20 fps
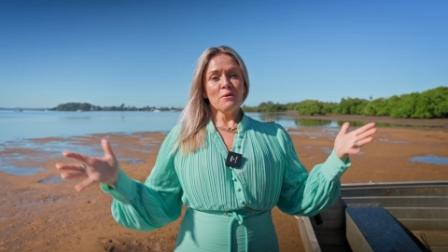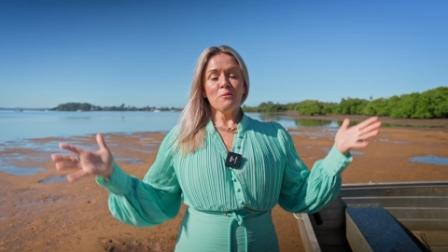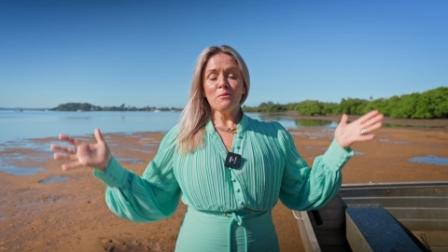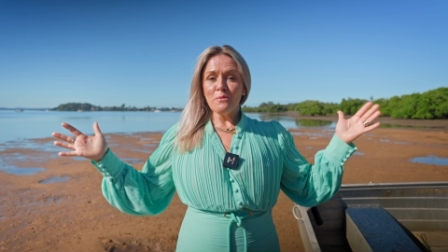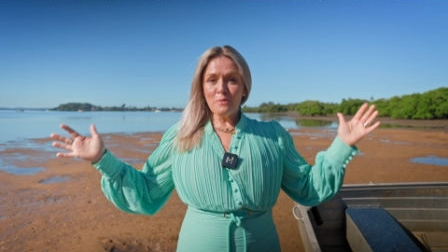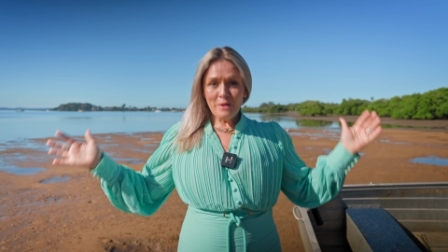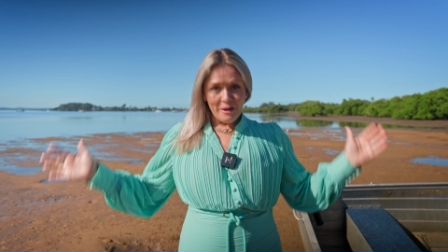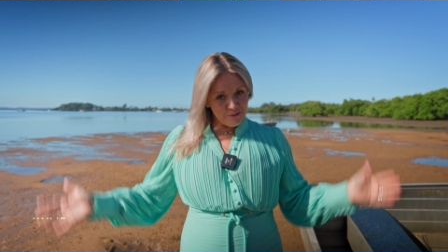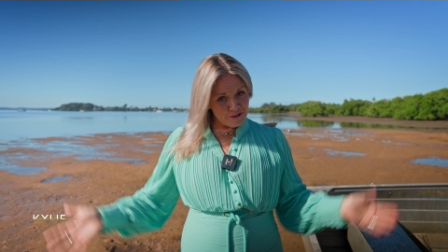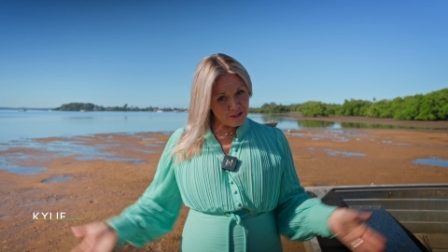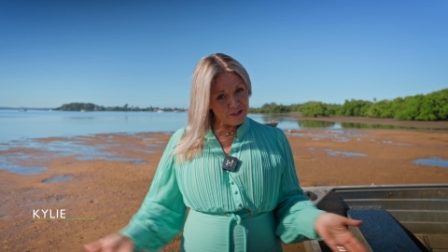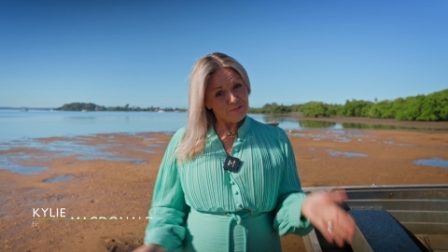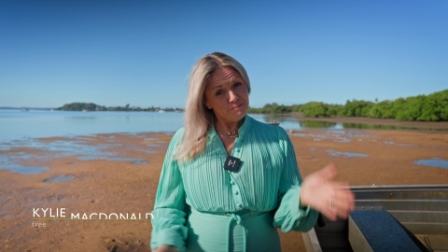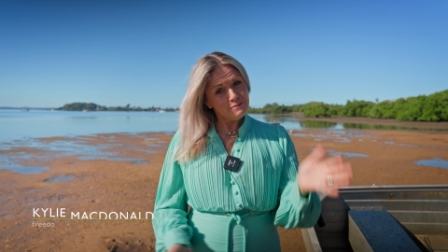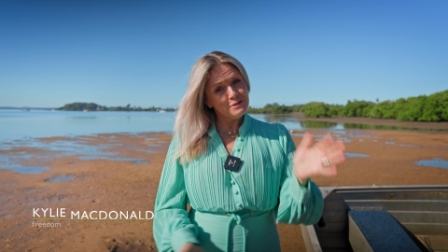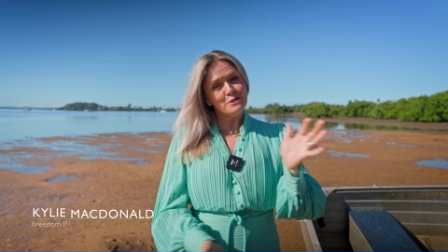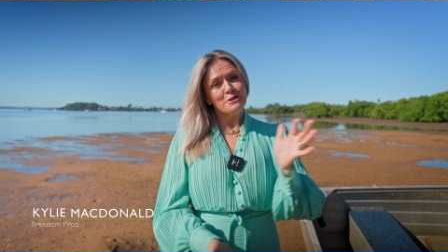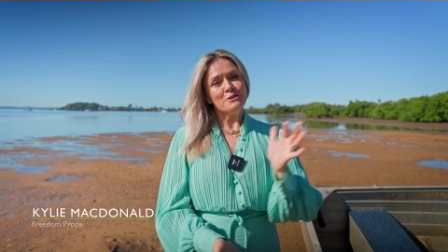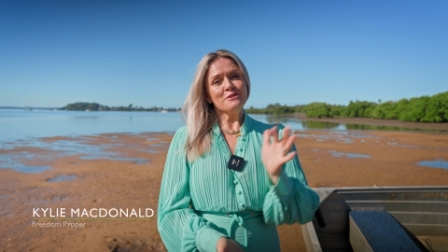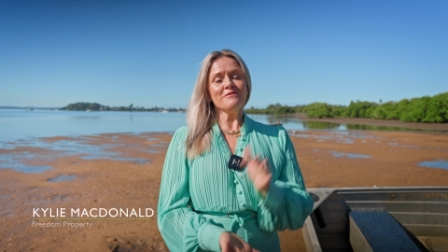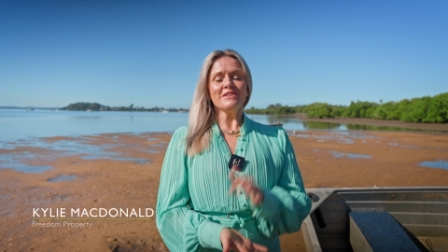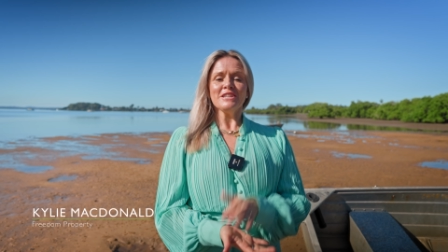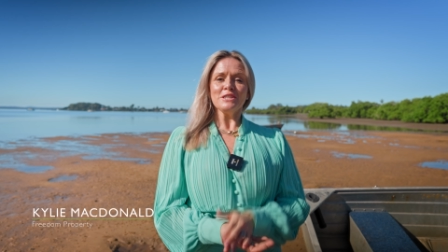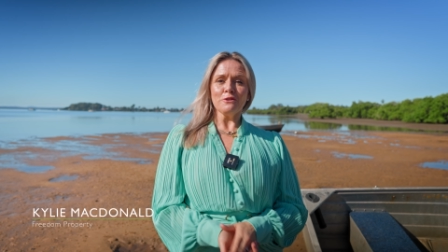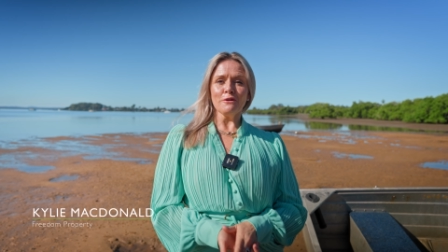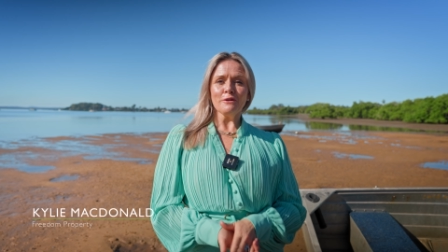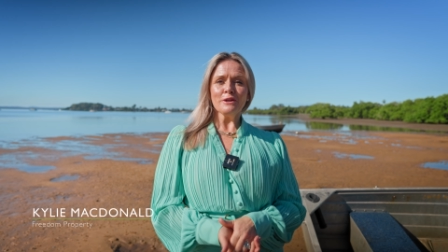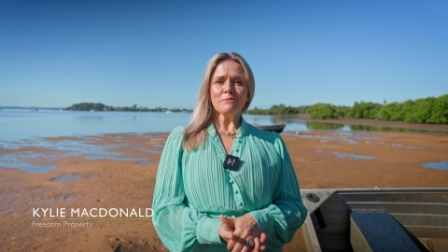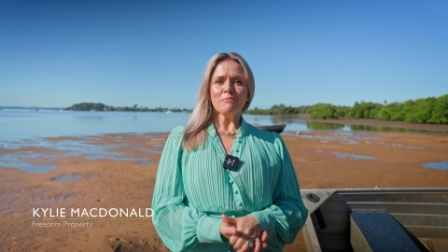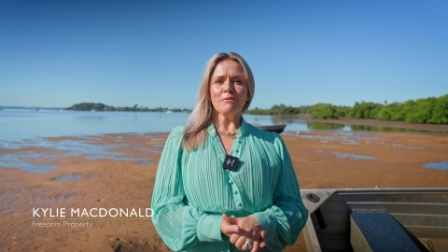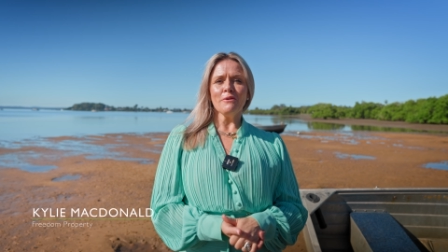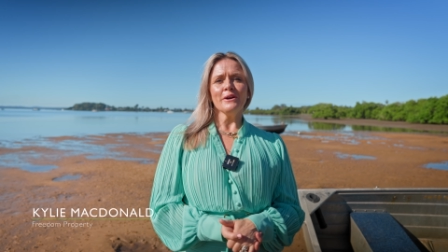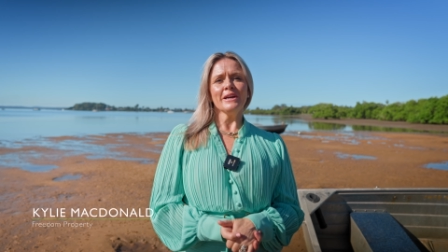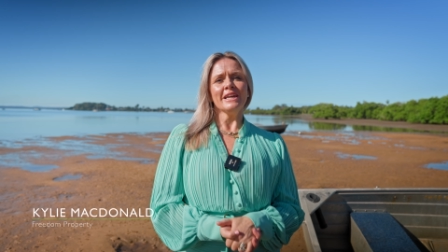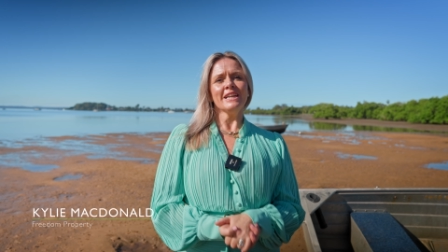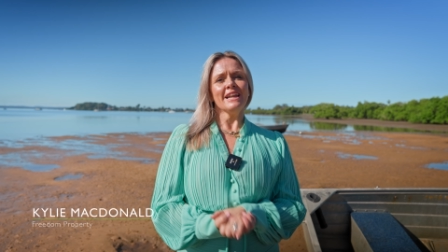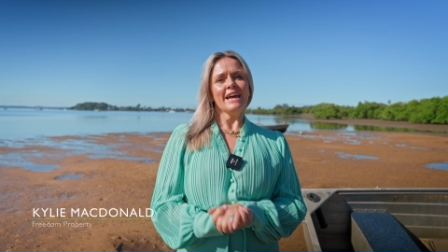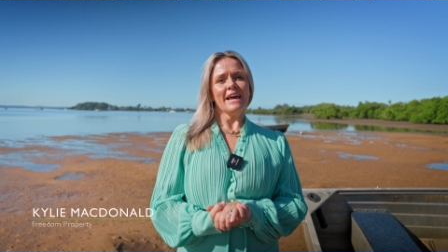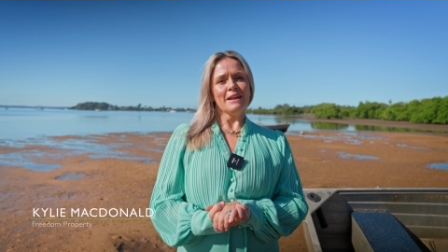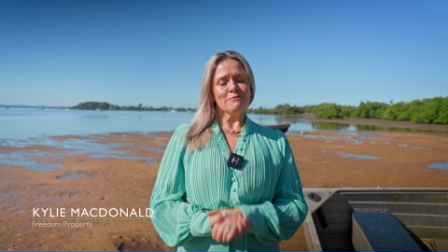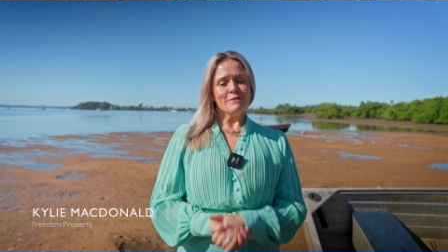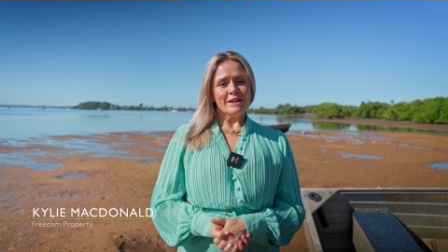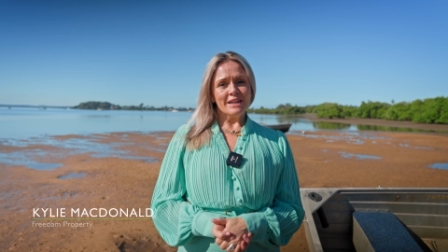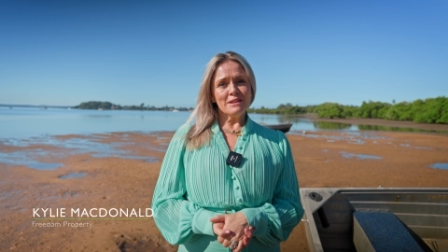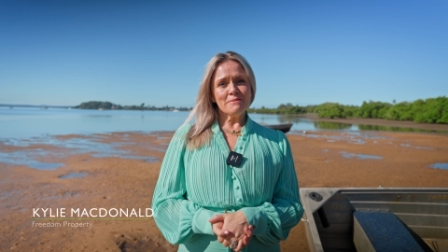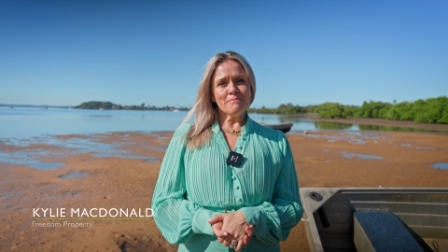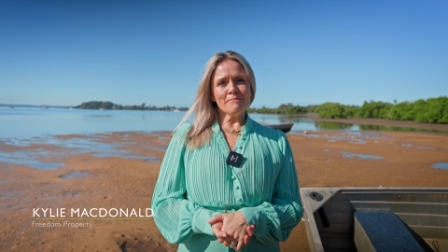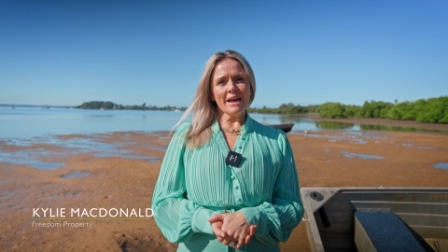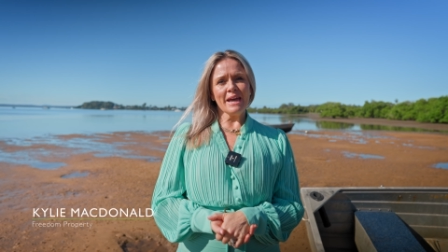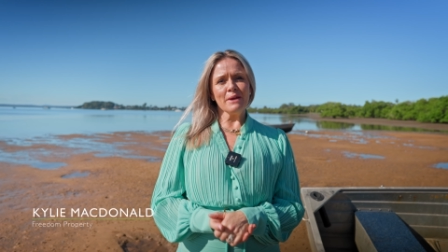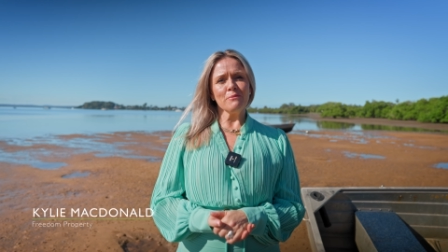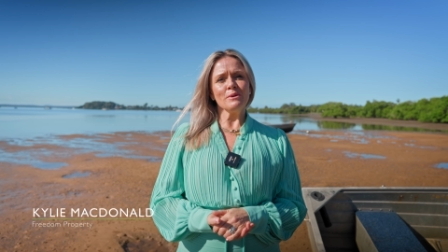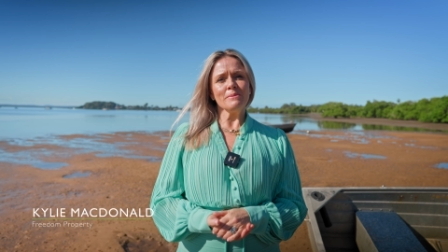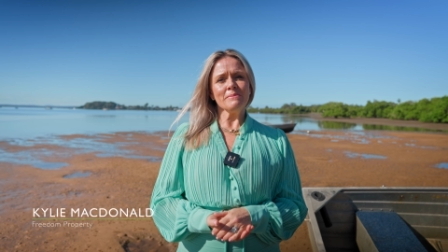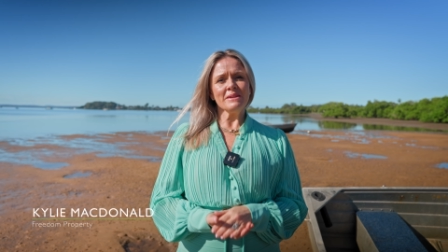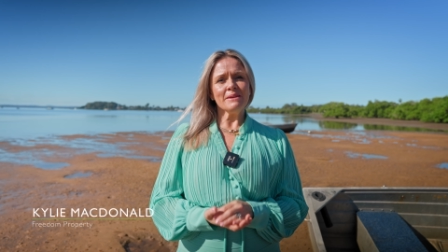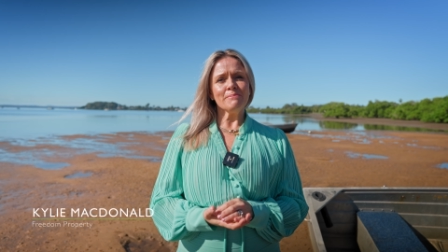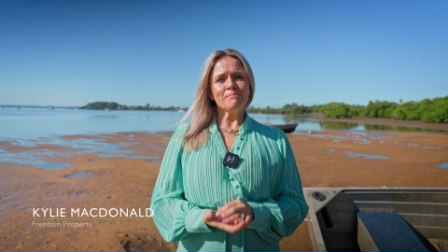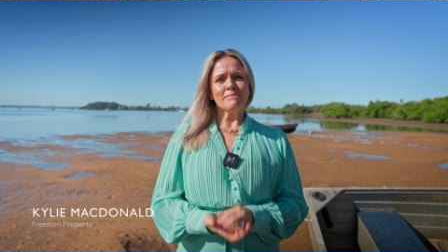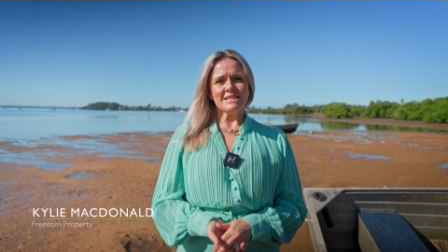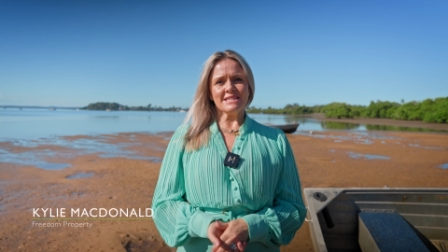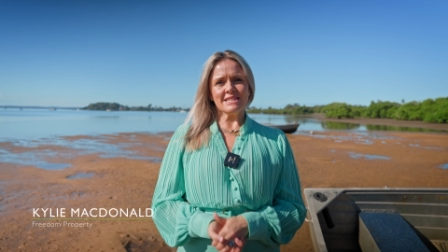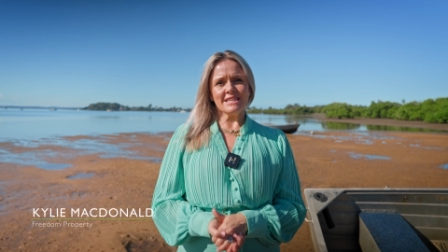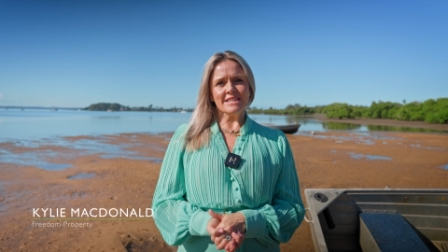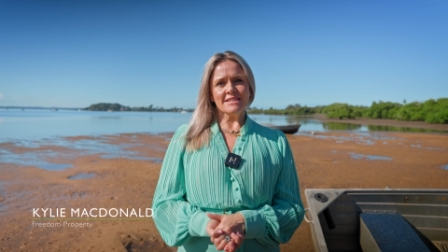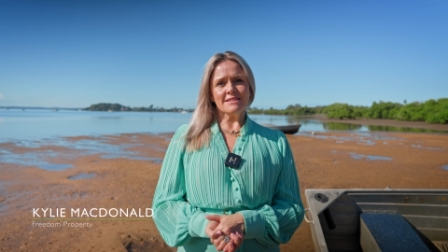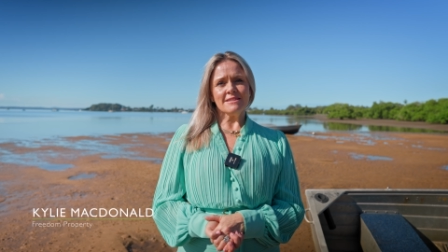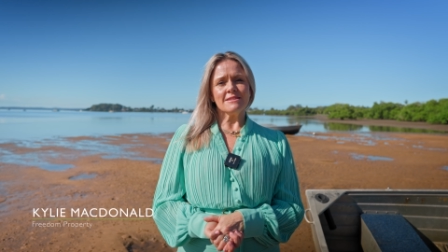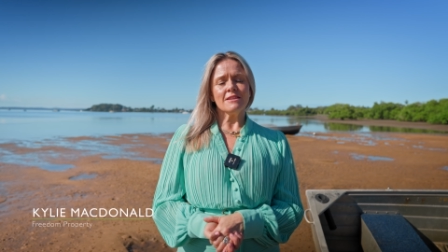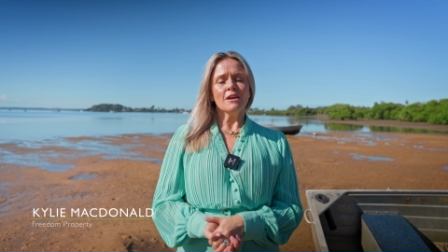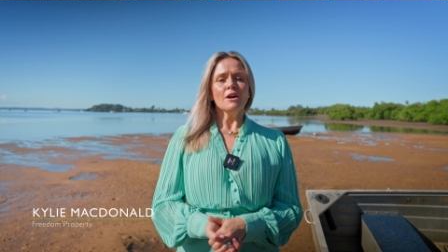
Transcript: Welcome to Victoria Point and Redland Bay Women in Business,